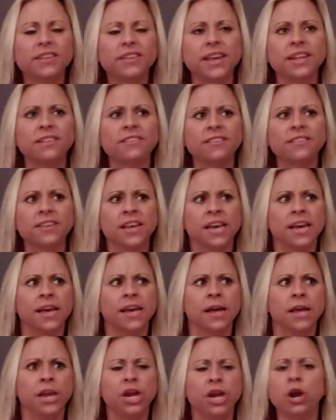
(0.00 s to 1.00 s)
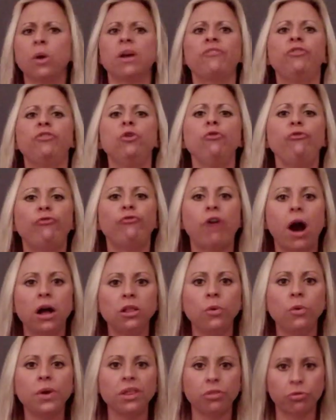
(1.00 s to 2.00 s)
if you
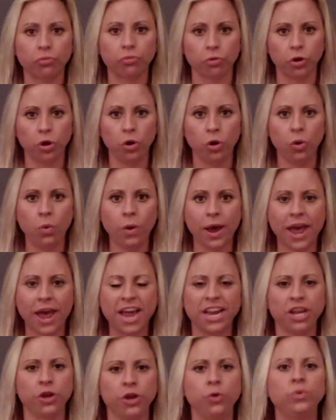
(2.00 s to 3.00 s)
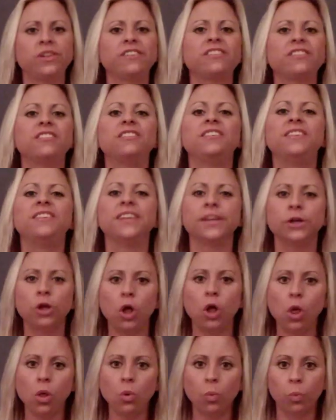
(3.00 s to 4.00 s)
follow it through and you
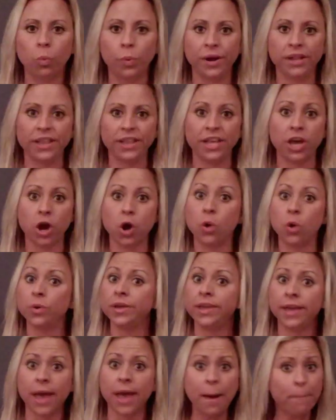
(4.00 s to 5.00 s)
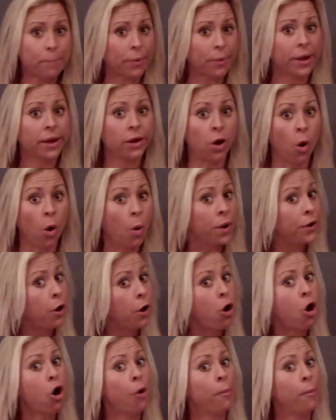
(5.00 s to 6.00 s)
still really go, yep, going
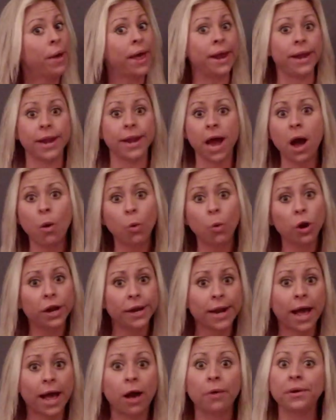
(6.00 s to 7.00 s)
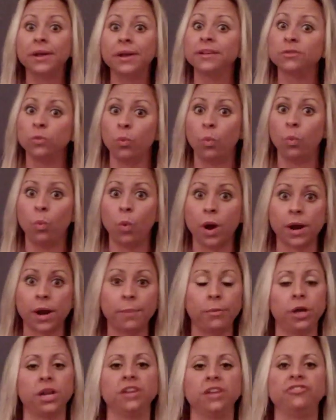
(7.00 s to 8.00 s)
home and not working out is what
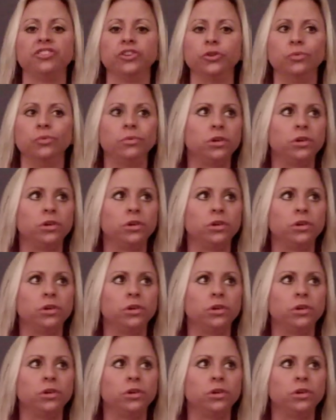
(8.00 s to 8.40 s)
I'm going to do,